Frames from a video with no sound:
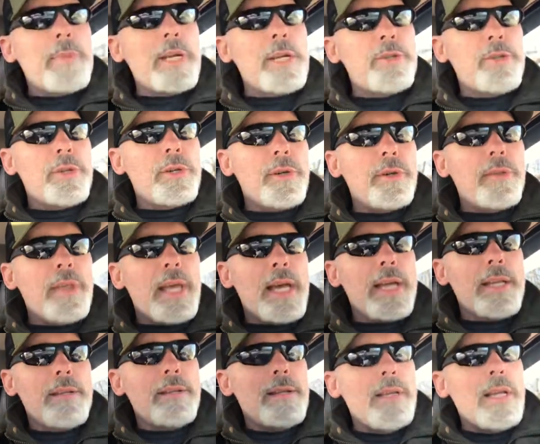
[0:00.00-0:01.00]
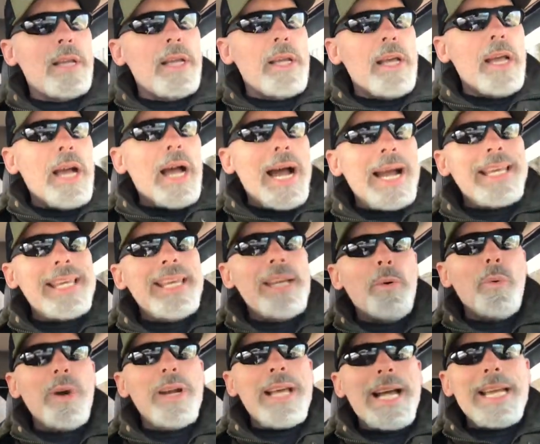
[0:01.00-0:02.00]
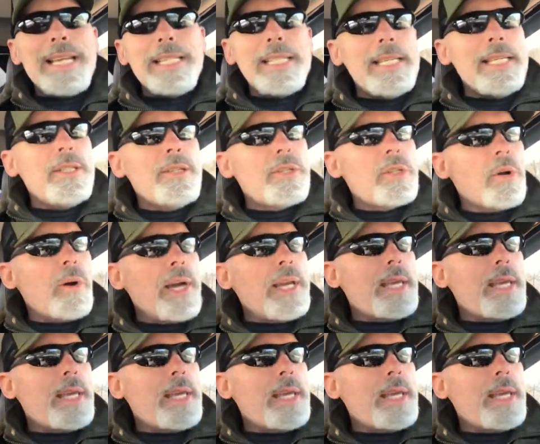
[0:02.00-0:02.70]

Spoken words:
sure that I get what I need so I